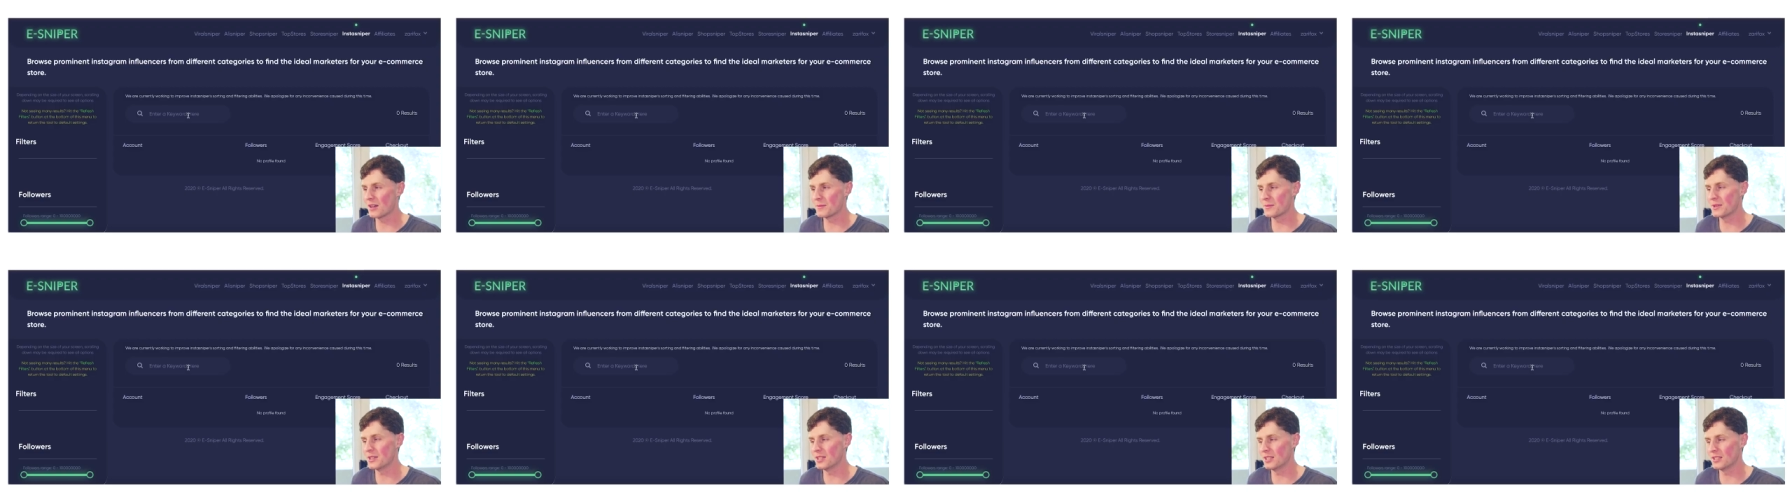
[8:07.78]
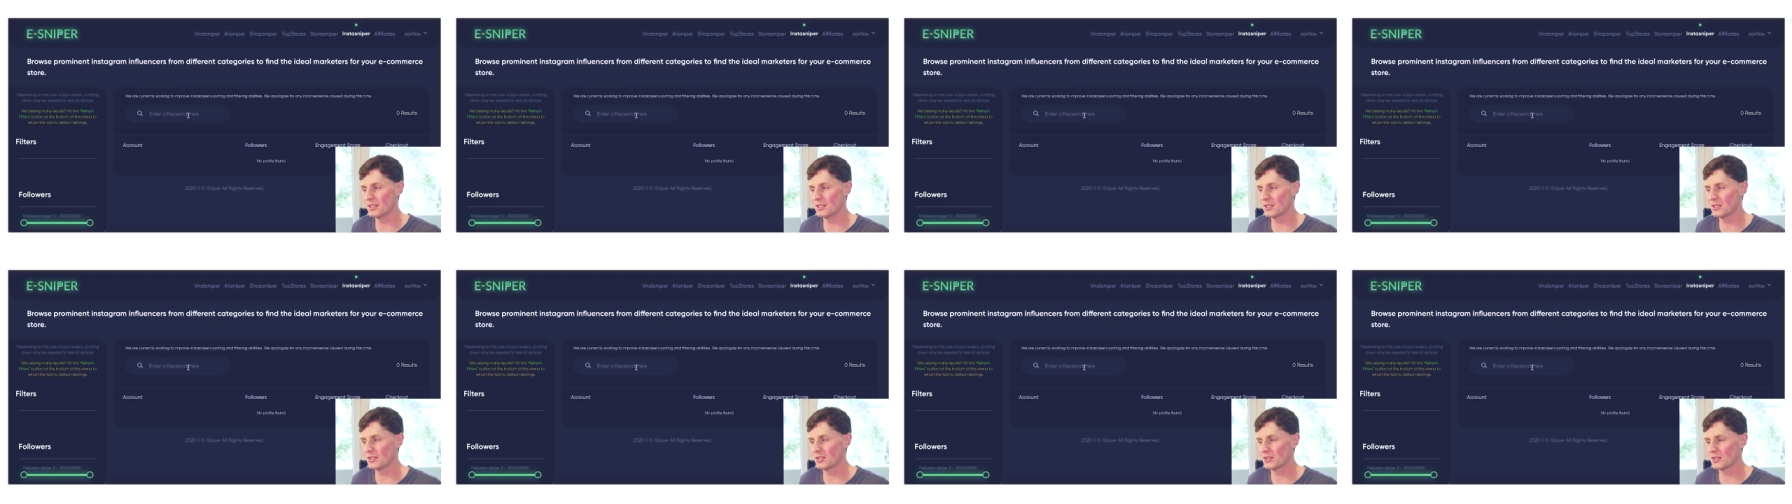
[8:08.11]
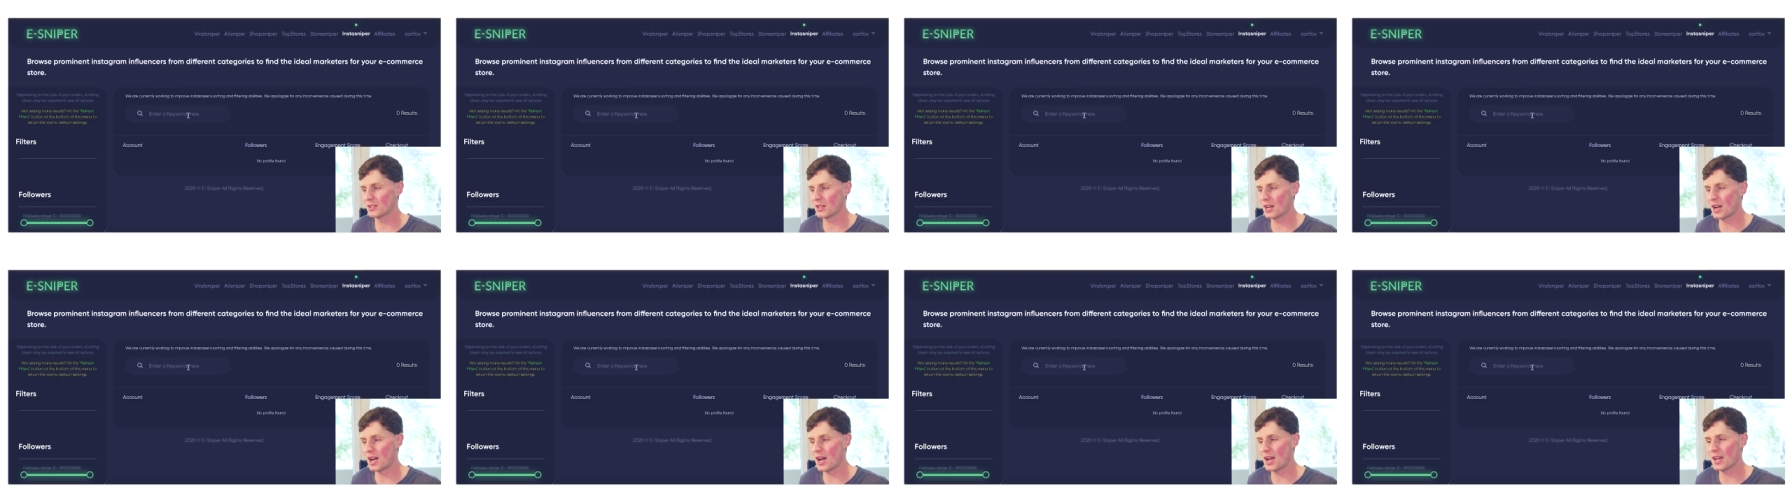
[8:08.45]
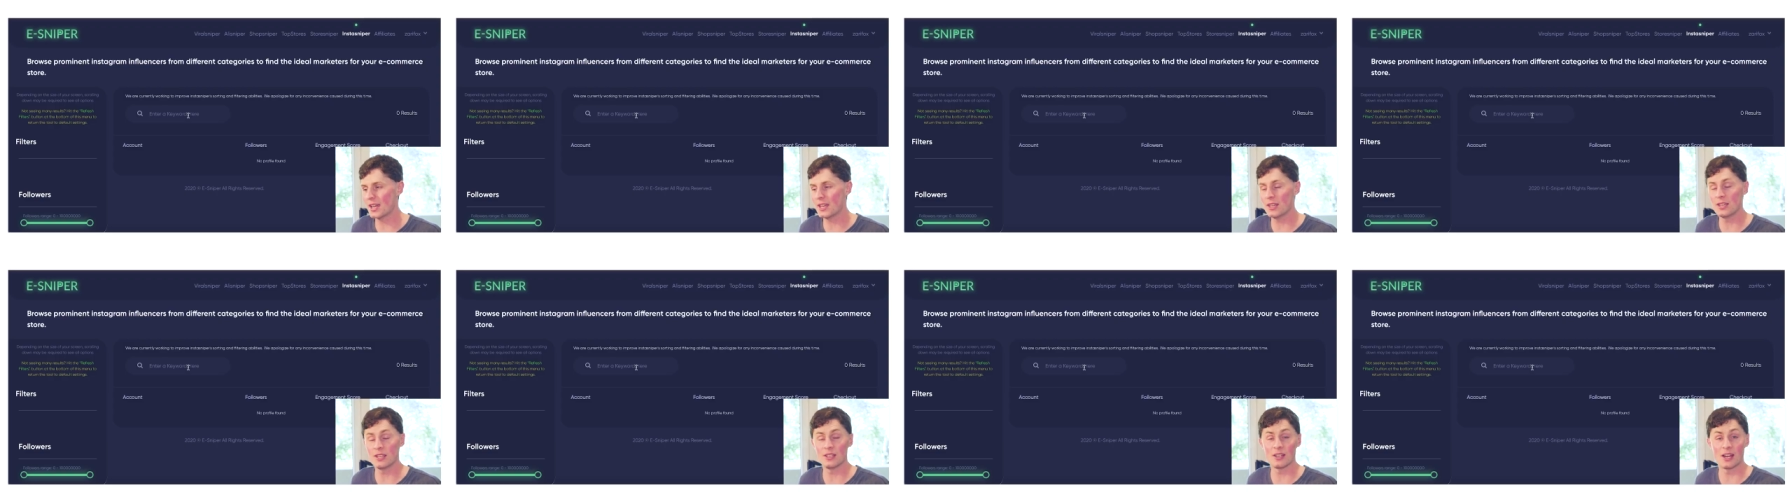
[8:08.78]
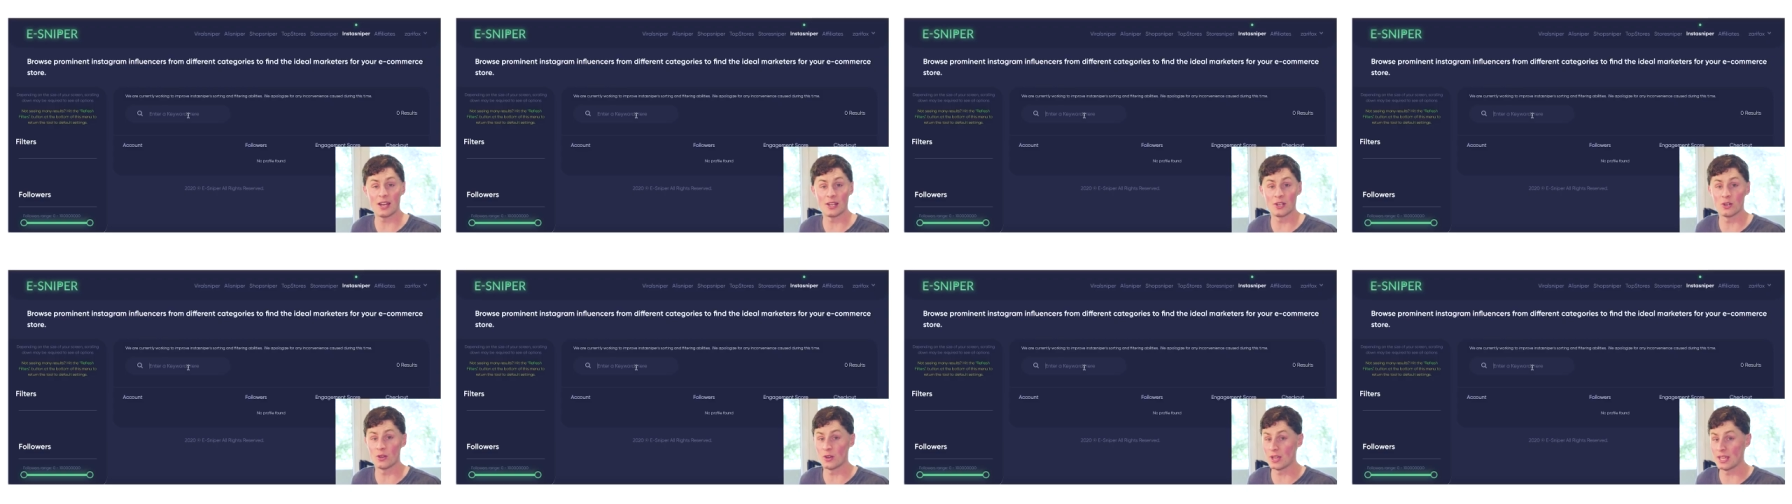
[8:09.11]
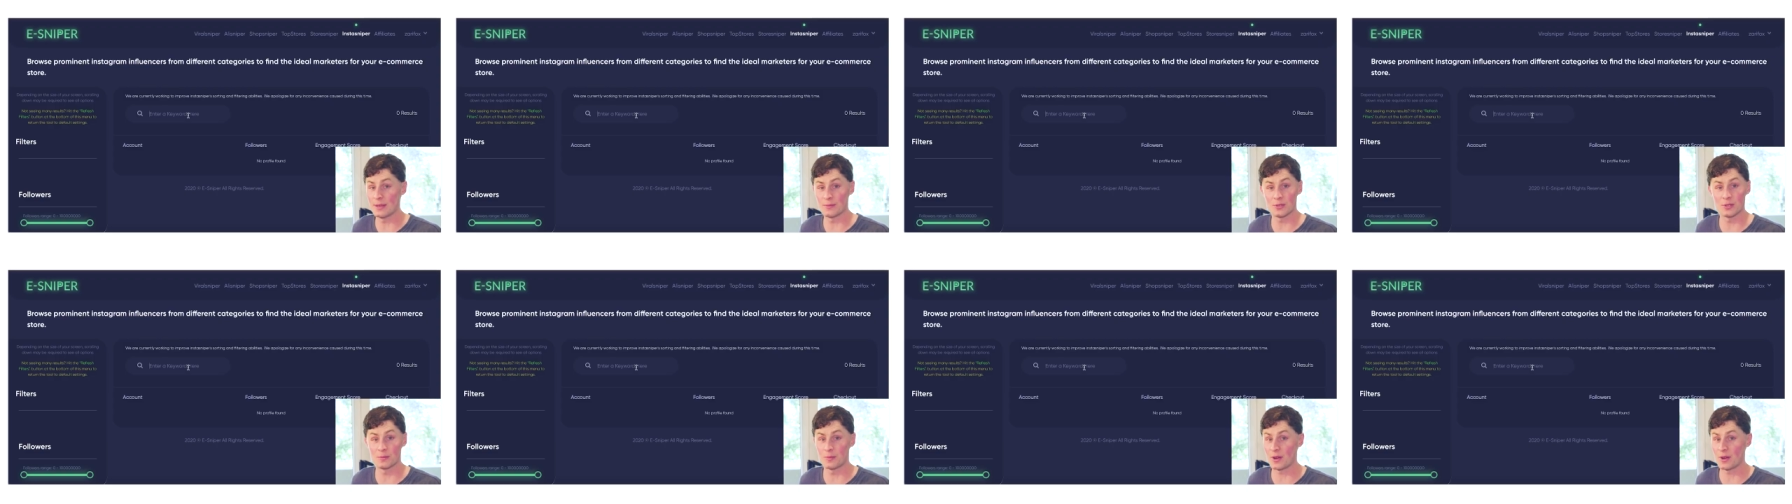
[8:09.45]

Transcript: I mean, I I know heaps